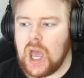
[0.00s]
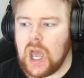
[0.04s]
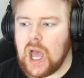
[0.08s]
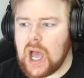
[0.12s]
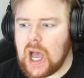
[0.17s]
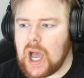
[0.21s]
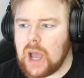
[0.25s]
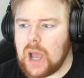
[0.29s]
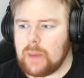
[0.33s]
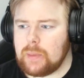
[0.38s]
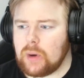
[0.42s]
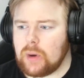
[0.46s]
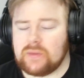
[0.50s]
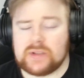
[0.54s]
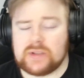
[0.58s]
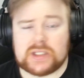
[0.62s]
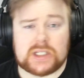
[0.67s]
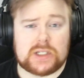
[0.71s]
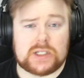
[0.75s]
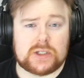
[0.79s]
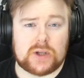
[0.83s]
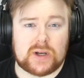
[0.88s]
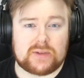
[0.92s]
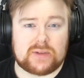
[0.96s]
Uh, but obviously
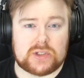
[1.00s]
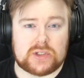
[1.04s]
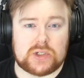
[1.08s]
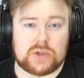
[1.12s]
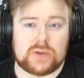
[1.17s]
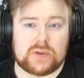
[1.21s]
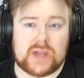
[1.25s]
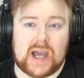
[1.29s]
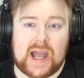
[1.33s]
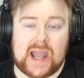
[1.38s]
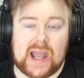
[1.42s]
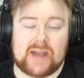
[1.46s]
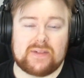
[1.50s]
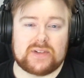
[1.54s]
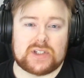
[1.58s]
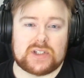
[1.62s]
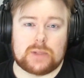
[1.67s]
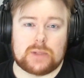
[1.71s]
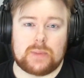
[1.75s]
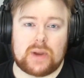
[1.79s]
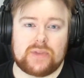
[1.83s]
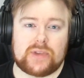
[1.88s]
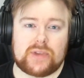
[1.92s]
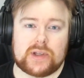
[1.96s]
you don't have to do that. Every
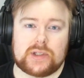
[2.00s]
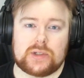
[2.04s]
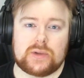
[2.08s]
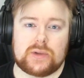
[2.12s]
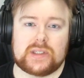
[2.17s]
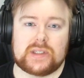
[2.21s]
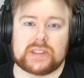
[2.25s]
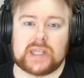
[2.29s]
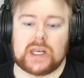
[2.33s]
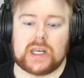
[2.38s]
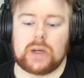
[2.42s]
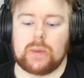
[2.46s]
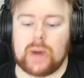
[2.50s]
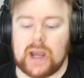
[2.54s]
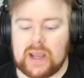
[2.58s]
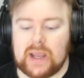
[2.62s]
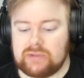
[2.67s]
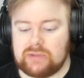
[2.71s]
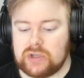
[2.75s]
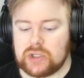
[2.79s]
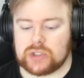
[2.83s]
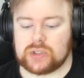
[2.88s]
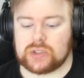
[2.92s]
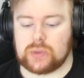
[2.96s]
single month I do these anyway. If
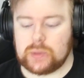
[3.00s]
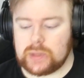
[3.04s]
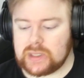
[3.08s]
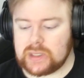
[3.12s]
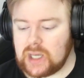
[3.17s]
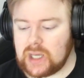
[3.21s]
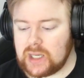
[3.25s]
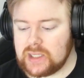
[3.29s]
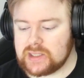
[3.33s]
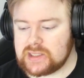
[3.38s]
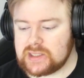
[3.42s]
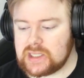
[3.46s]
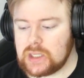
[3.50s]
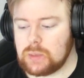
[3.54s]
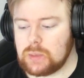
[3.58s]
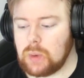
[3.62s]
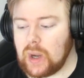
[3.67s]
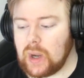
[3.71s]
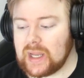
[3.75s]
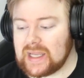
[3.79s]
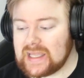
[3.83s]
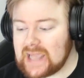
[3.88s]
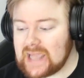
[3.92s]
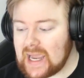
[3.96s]
you just want to kind of see what
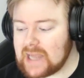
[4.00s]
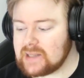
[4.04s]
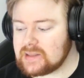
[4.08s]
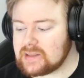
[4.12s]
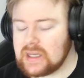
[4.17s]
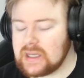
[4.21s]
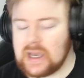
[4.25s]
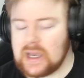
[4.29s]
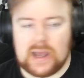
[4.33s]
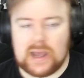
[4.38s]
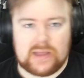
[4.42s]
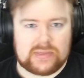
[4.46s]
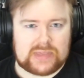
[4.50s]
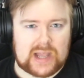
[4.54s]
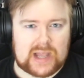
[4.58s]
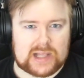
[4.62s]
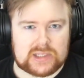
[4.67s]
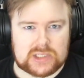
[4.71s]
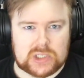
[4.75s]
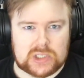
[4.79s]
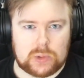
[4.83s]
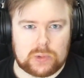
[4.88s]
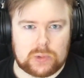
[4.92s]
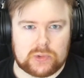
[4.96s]
I get,
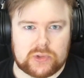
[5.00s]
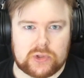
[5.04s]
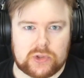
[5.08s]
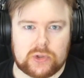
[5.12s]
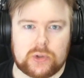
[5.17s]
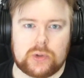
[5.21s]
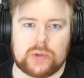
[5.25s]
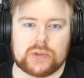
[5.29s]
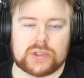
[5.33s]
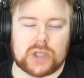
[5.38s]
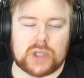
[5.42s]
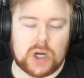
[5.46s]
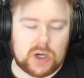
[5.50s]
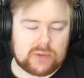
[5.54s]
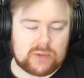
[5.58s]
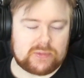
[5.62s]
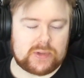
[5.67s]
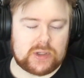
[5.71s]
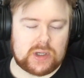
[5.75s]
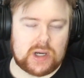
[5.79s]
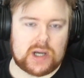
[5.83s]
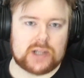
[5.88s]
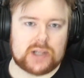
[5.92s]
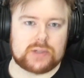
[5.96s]
that's cool too. So hopefully
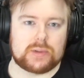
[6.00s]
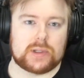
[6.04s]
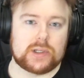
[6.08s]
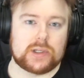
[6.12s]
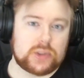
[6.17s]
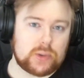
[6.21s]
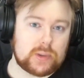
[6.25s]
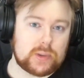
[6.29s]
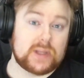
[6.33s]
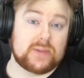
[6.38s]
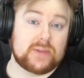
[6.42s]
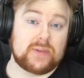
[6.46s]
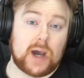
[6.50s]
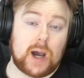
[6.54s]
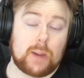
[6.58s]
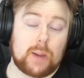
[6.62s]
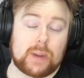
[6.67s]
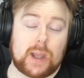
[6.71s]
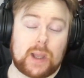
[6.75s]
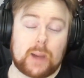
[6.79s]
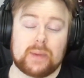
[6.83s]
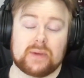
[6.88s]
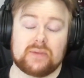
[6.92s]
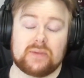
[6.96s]
you guys will enjoy the
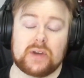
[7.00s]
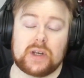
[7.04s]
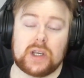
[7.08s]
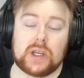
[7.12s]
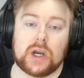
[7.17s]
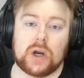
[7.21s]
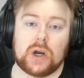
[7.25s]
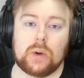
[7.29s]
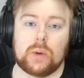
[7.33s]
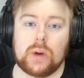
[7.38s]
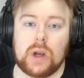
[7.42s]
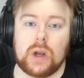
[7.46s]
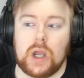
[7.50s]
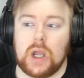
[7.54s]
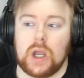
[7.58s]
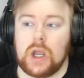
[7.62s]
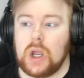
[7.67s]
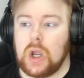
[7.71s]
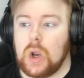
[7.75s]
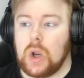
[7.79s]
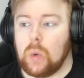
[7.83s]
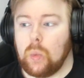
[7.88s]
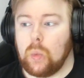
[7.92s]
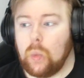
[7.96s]
upcoming video
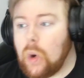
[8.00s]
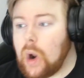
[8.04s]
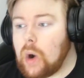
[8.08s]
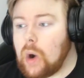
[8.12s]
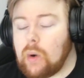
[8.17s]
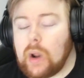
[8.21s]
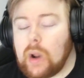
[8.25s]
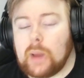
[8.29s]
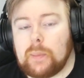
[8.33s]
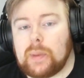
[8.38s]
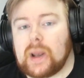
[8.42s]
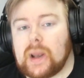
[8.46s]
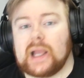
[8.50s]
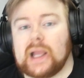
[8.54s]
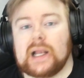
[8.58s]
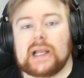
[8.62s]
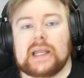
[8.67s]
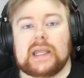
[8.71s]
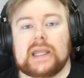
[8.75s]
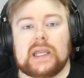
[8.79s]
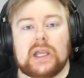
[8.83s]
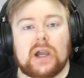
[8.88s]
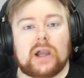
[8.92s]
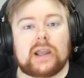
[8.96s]
where I play
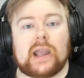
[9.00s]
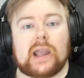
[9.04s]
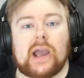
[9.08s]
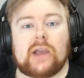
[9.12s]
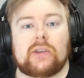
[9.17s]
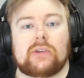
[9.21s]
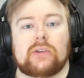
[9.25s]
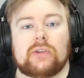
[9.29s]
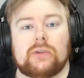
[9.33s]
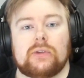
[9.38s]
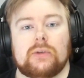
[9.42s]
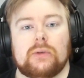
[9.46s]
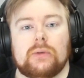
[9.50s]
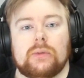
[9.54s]
League, I guess.